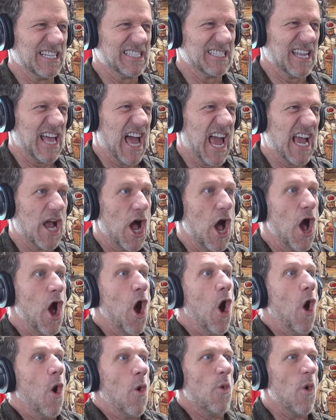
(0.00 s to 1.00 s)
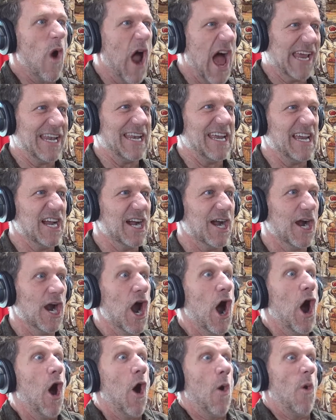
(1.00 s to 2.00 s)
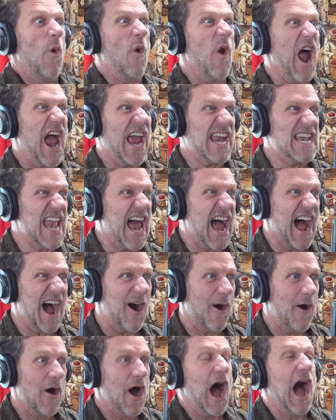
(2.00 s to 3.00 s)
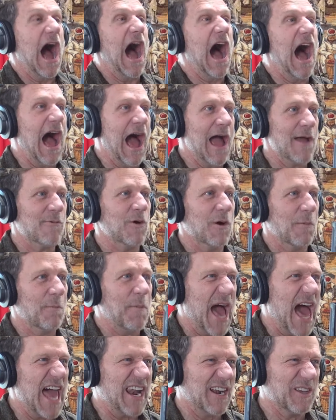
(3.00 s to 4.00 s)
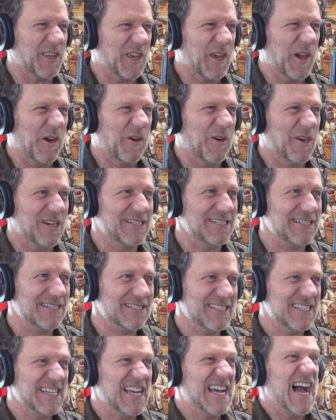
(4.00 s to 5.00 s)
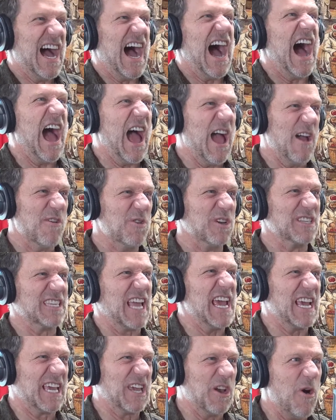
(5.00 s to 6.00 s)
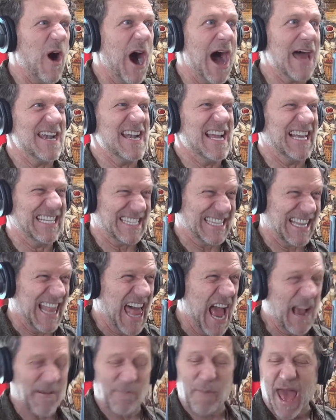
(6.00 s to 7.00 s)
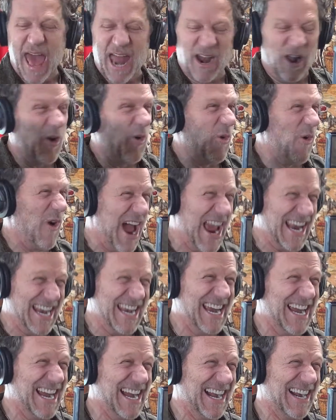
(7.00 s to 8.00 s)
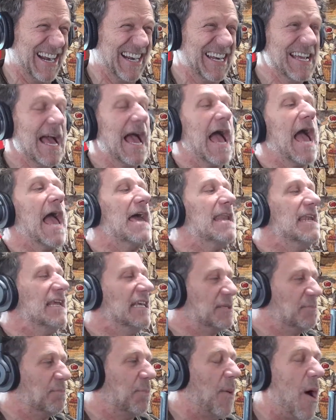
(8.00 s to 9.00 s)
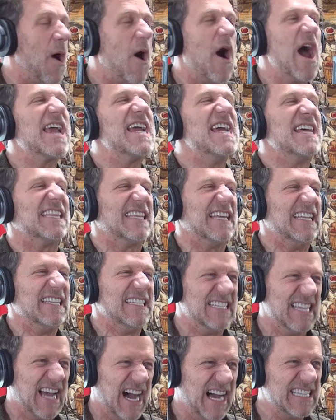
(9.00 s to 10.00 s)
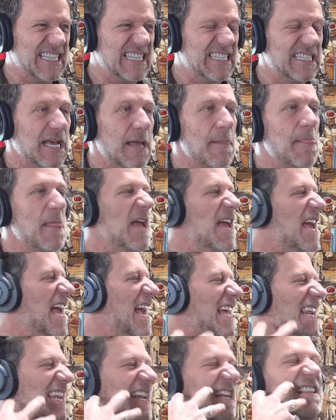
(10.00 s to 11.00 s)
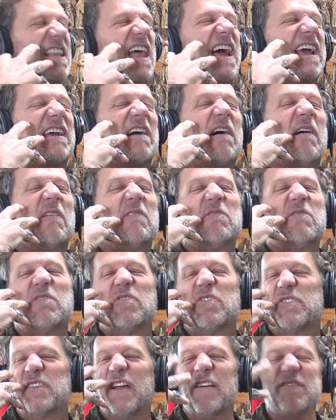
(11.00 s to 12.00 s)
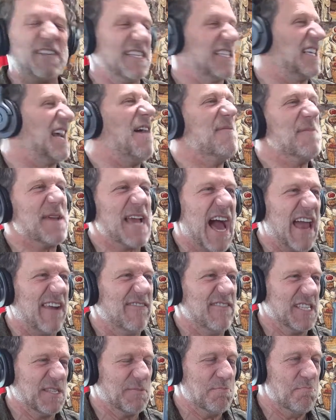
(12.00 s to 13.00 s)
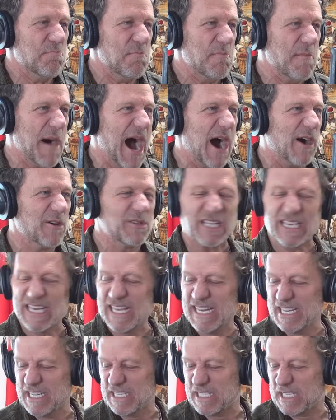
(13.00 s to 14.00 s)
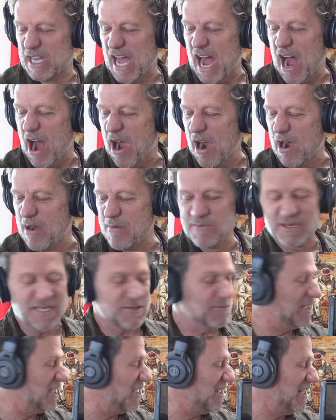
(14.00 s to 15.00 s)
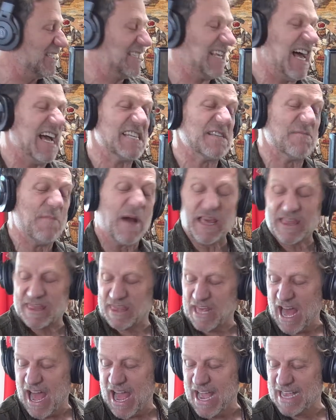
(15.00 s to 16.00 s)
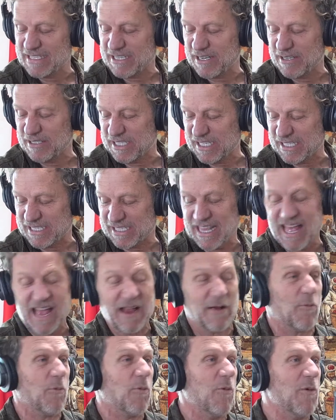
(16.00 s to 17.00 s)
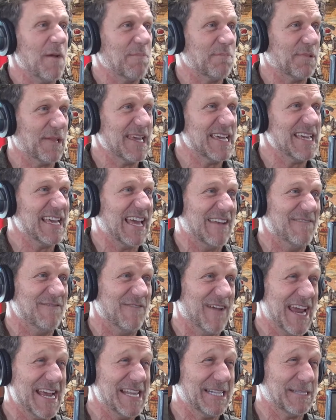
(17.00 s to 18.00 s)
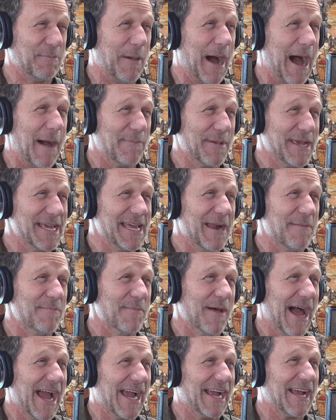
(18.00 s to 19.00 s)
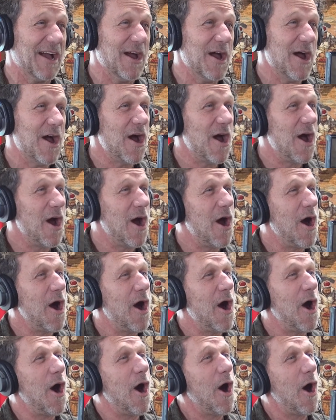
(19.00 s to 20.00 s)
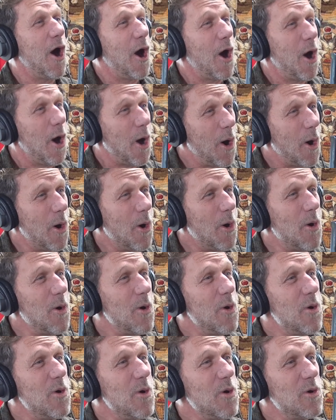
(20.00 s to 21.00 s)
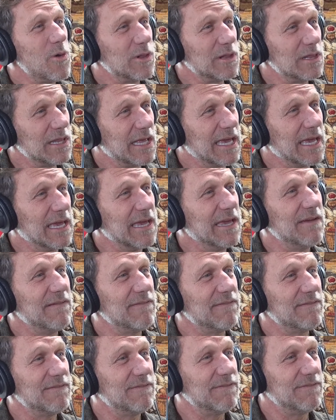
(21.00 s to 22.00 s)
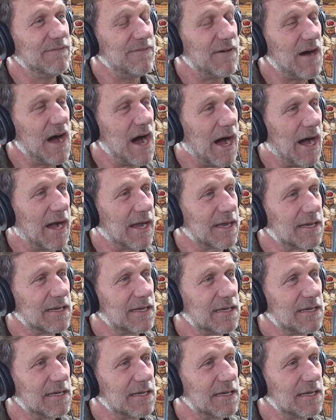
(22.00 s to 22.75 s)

just like, right here, right now, I will battle you. I will take you on in a slag battle right here. And he's pawing at the dust, and it like stuff is coming out of his mouth, and his arms, which are the size of my thighs, are just like rippling and veins popping. And I'm like, holy fuck.